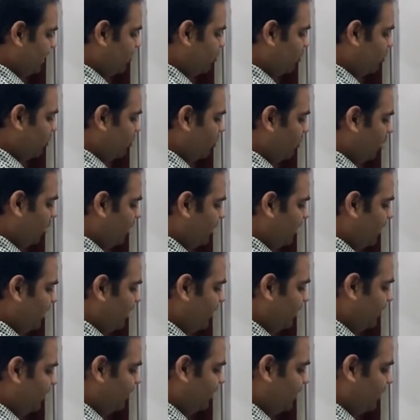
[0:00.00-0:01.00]
not be
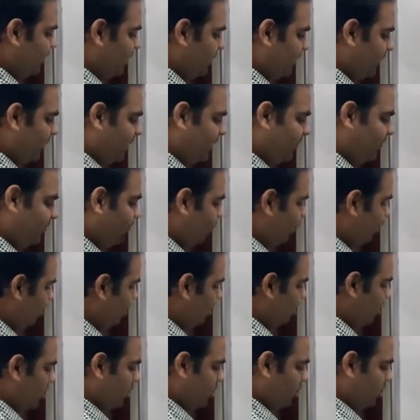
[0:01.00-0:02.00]
divisible by 4?
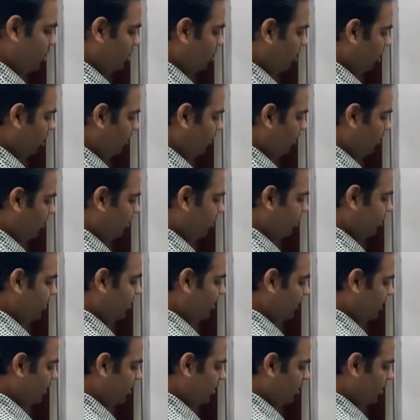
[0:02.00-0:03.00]
Not possible,
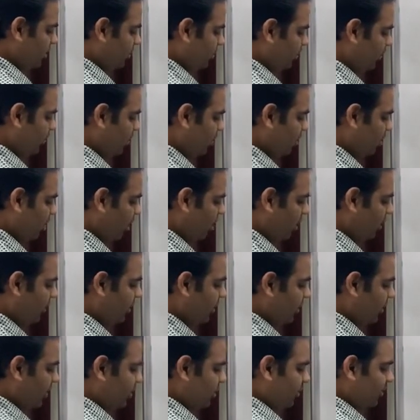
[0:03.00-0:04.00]
because
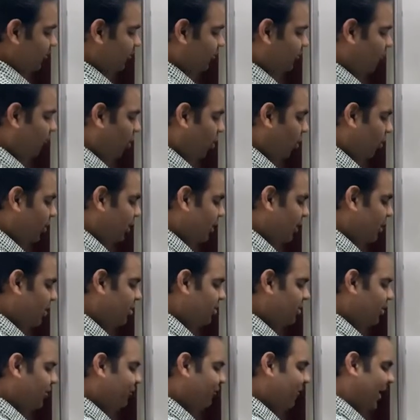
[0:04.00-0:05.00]
4 is a
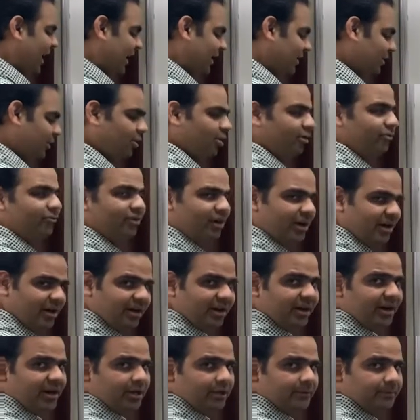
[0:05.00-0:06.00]
factor of 100.
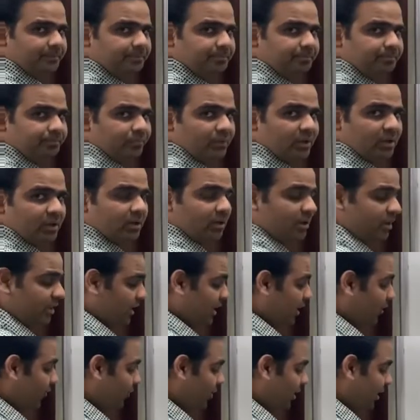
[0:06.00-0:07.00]

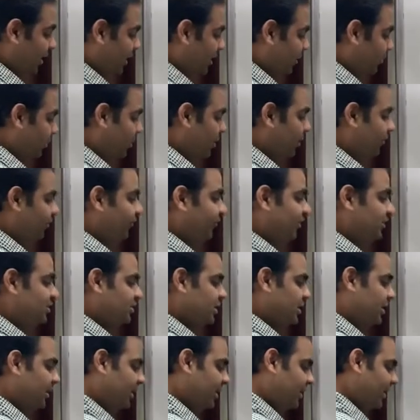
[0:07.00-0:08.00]
Every number which
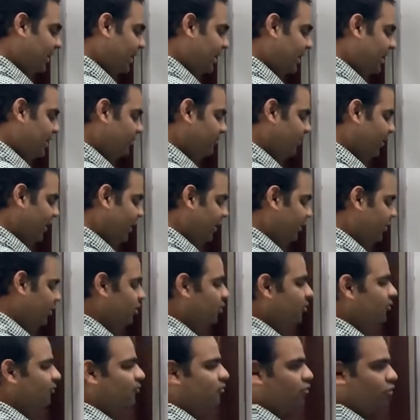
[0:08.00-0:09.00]
100 divides,
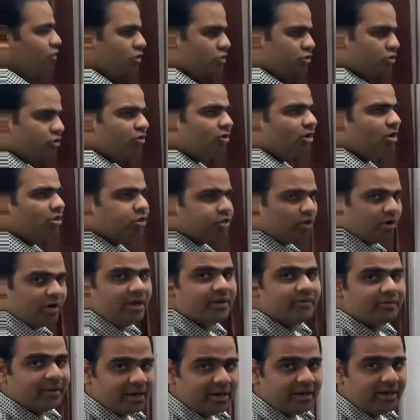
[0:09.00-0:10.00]
4 should also
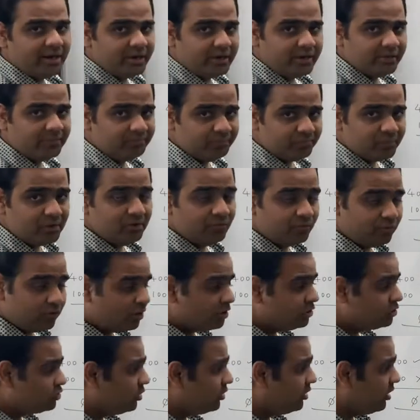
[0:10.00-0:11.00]
divide it. 4
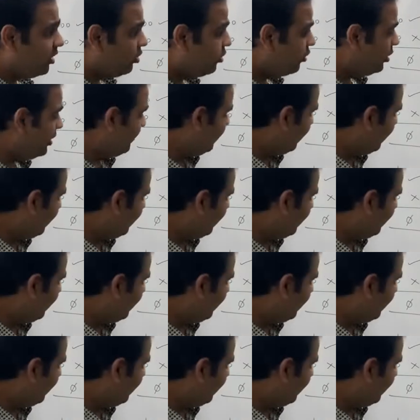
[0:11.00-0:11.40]
should also divide